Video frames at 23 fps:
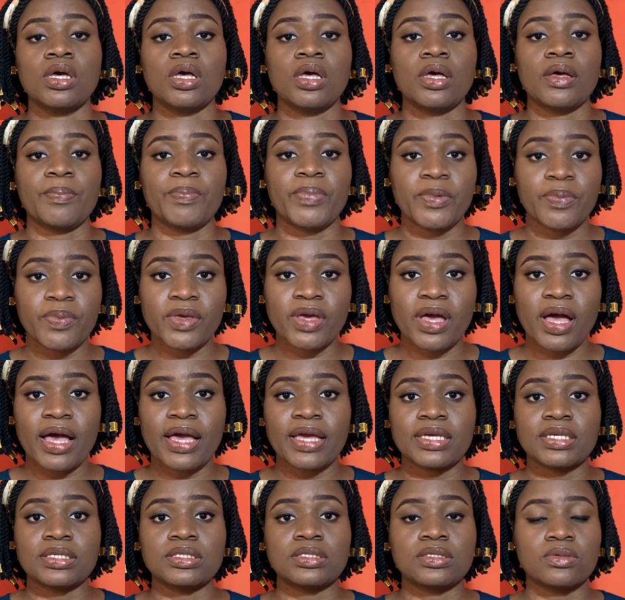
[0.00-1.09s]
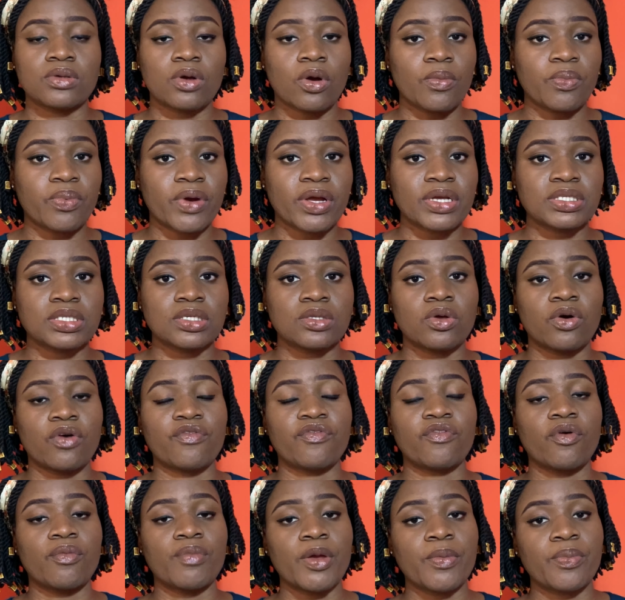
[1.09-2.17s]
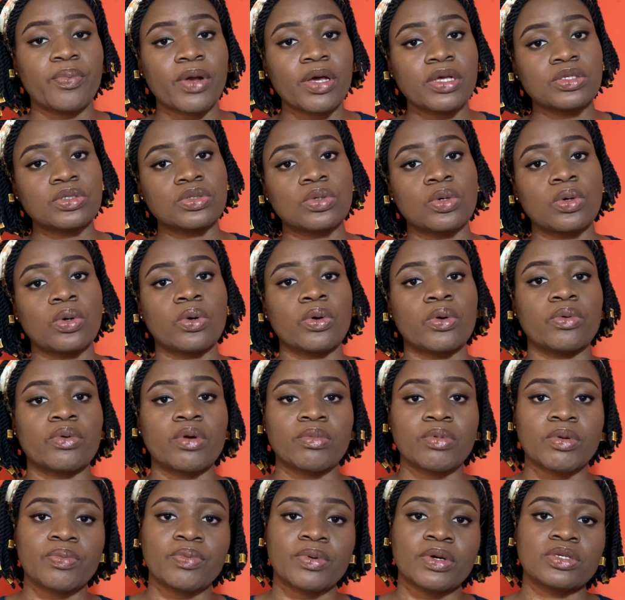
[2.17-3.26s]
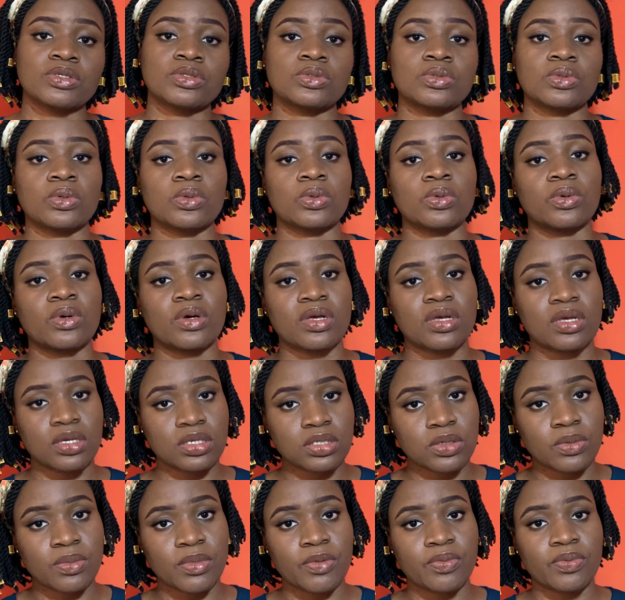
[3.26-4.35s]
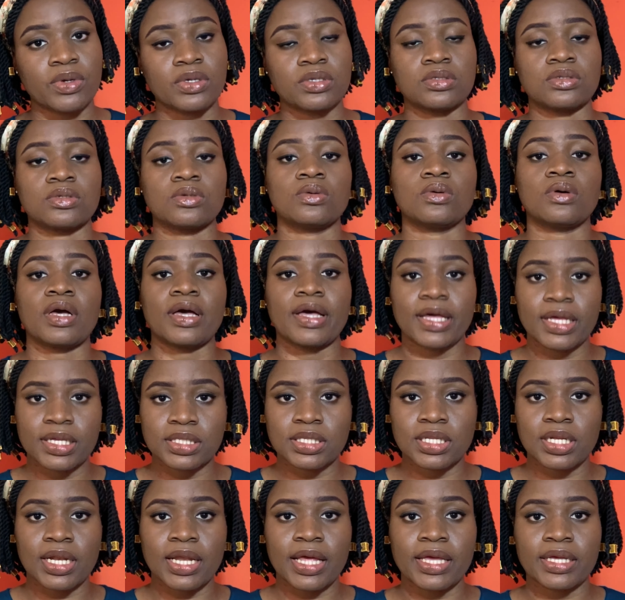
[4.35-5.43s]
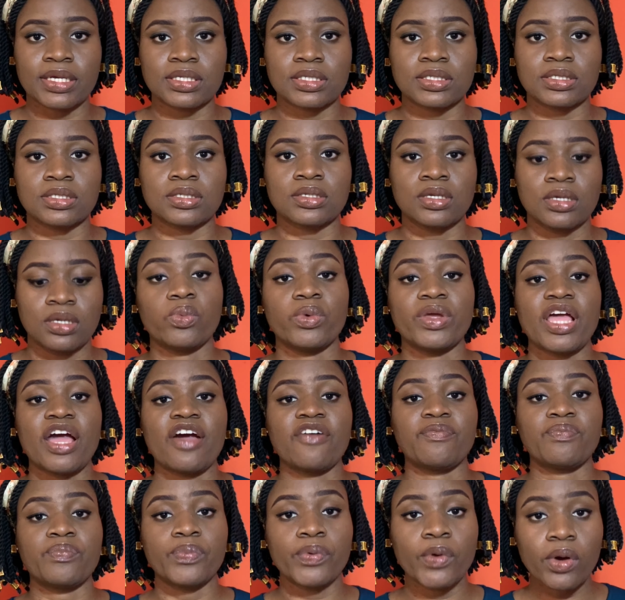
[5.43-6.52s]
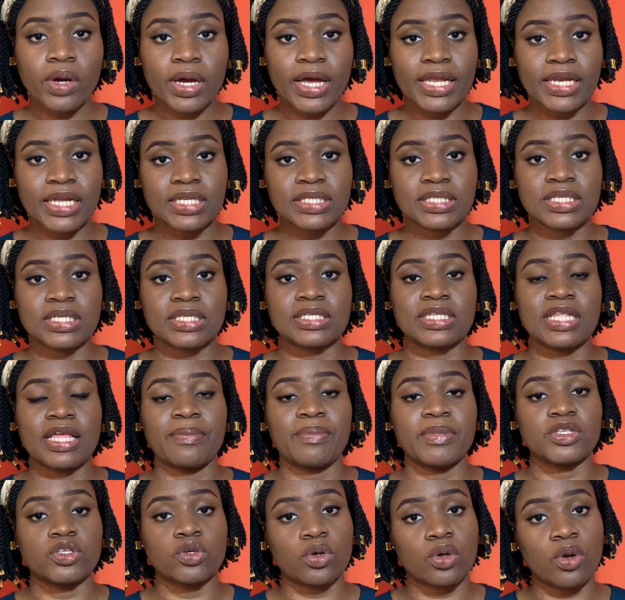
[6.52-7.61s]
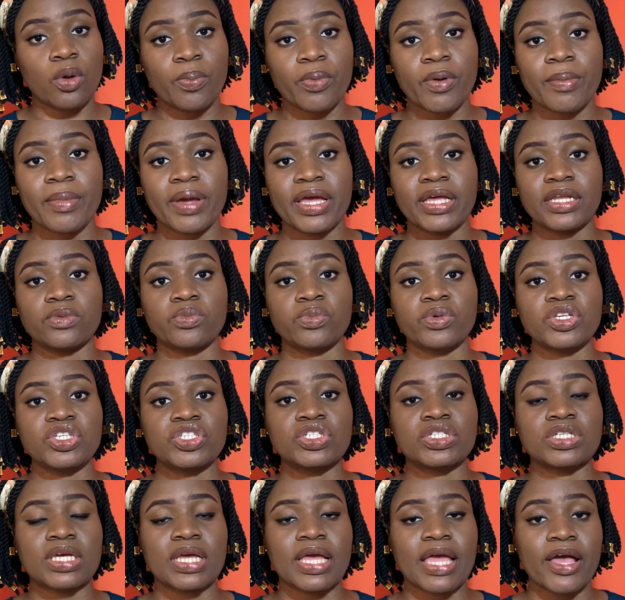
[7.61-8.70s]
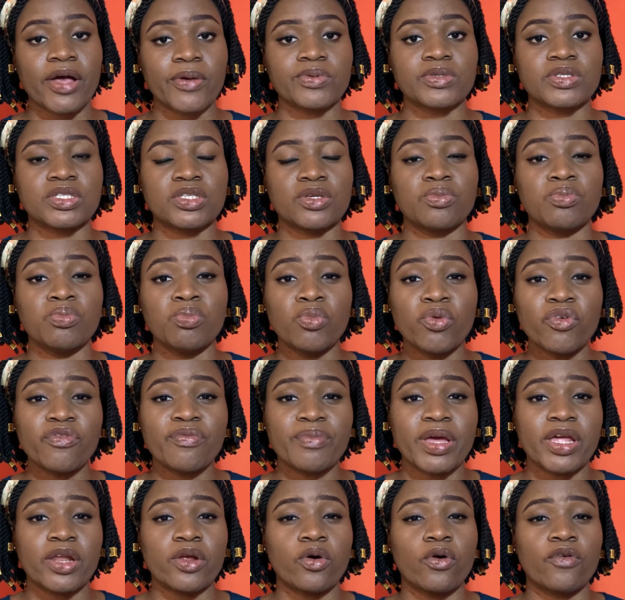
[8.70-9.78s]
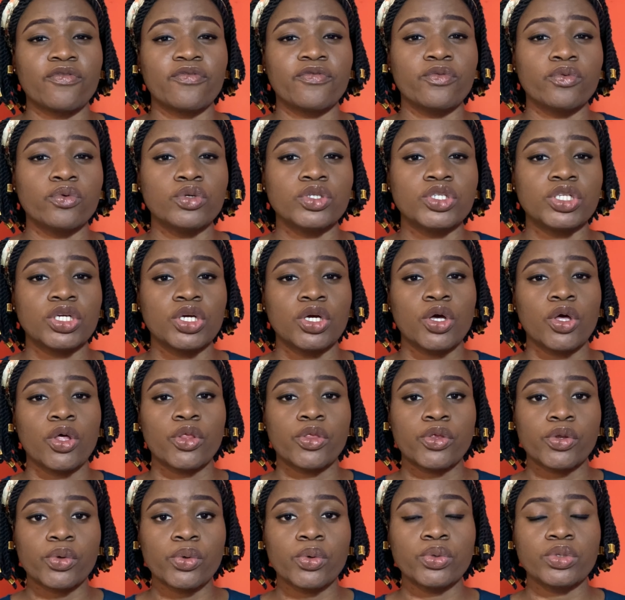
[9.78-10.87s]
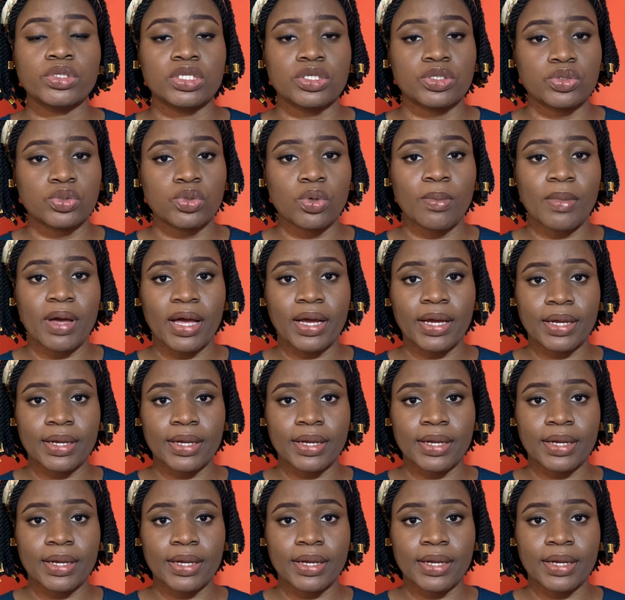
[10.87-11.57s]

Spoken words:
PPIs, comprising of omeprazole, rabeprazole, esomeprazole, and the likes. We have prokinetics like metoclopramide, which helps the movement of food through the stomach.